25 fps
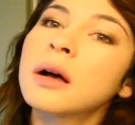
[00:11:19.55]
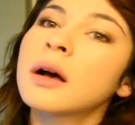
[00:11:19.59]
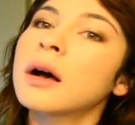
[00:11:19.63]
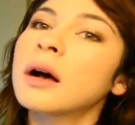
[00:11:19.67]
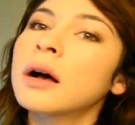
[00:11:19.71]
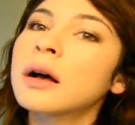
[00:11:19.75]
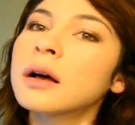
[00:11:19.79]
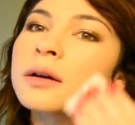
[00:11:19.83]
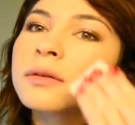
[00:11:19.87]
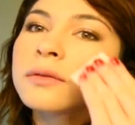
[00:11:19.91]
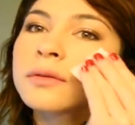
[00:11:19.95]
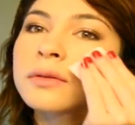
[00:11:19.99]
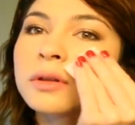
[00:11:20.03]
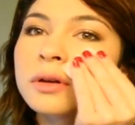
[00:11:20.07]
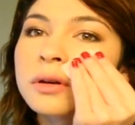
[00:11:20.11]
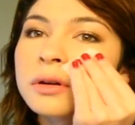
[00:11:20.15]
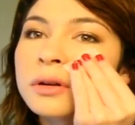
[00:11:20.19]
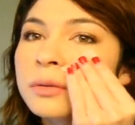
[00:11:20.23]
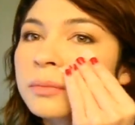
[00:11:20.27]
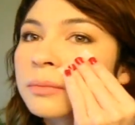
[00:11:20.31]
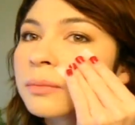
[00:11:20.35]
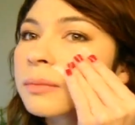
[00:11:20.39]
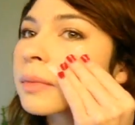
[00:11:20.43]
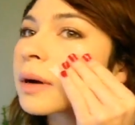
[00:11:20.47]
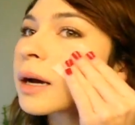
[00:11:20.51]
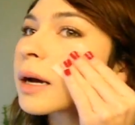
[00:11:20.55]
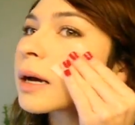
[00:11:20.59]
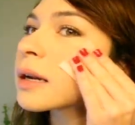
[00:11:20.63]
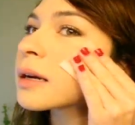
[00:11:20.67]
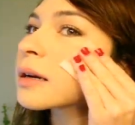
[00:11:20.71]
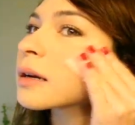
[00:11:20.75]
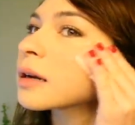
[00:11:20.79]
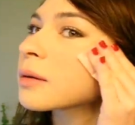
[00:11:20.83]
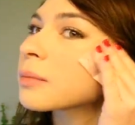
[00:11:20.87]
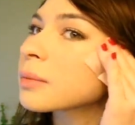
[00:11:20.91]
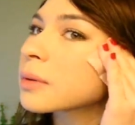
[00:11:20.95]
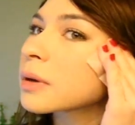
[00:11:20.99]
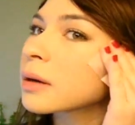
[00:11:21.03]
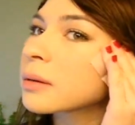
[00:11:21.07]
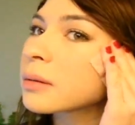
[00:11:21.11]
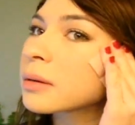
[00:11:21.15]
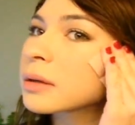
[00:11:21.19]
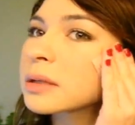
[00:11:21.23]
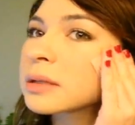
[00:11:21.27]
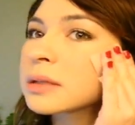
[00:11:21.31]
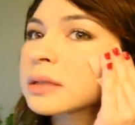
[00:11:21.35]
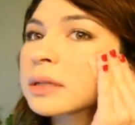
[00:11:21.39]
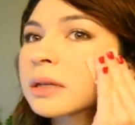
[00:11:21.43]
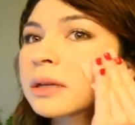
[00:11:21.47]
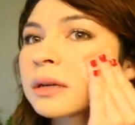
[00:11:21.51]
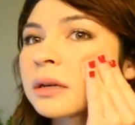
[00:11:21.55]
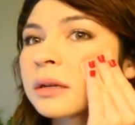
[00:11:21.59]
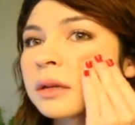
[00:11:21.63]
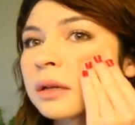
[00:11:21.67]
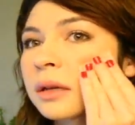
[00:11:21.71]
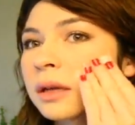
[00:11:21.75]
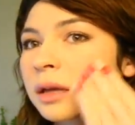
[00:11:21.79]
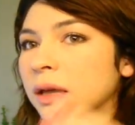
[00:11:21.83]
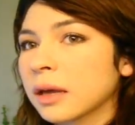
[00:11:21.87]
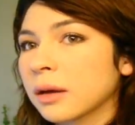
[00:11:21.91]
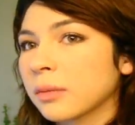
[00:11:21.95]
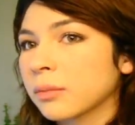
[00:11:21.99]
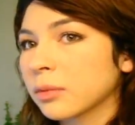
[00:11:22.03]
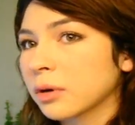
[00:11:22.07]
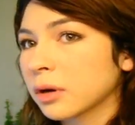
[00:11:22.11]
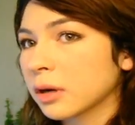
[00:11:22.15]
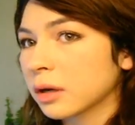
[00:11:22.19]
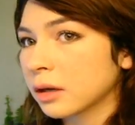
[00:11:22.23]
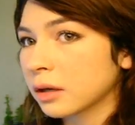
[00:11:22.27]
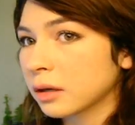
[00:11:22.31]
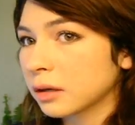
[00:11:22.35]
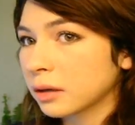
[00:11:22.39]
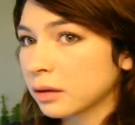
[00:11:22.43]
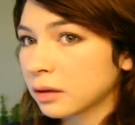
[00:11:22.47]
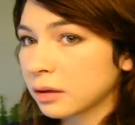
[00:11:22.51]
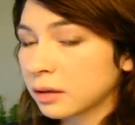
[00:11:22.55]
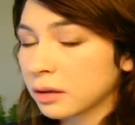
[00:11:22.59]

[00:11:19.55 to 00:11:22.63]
Even though you might not be able to see it on the camera.